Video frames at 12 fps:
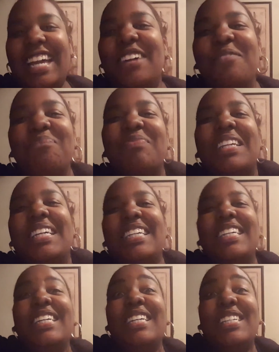yeah.
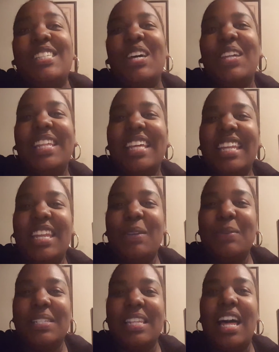So then
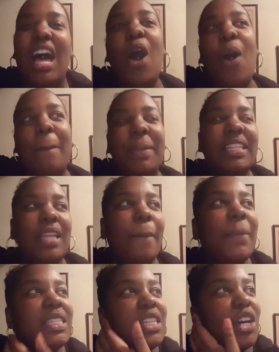he was, oh, I picked
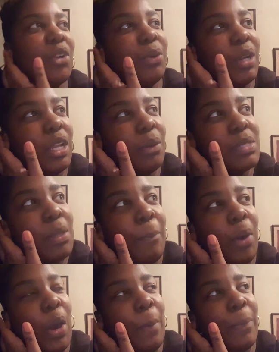out my tongue ring. It was a
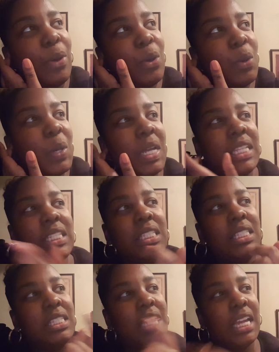purple
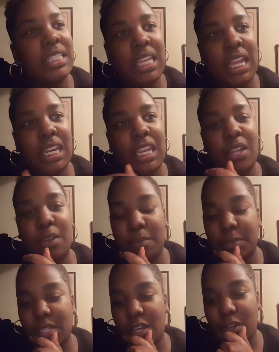
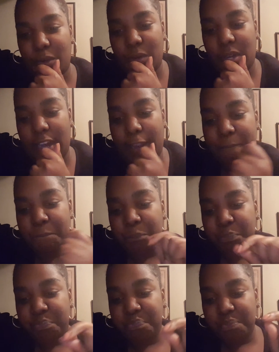titanium tongue ring.
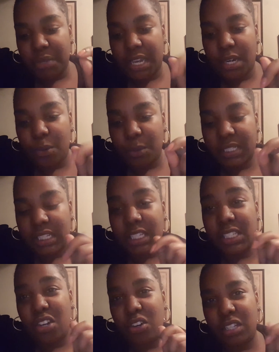And it was
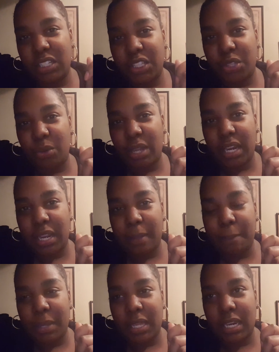internally
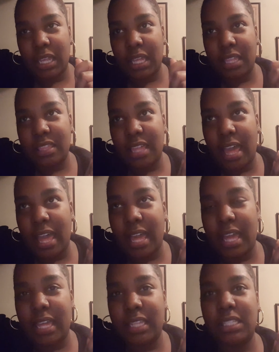threaded, meaning
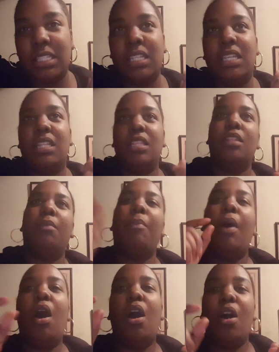that the
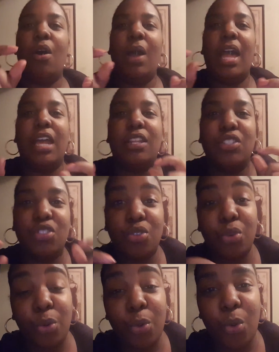ball had a
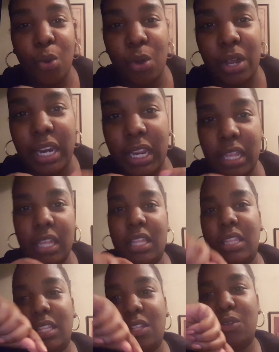screw on it,
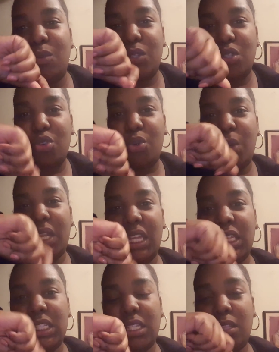and then you would screw it
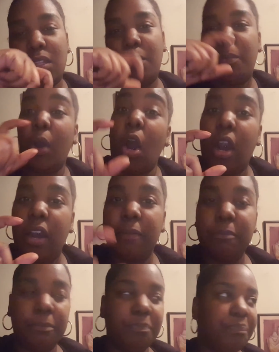into the bar.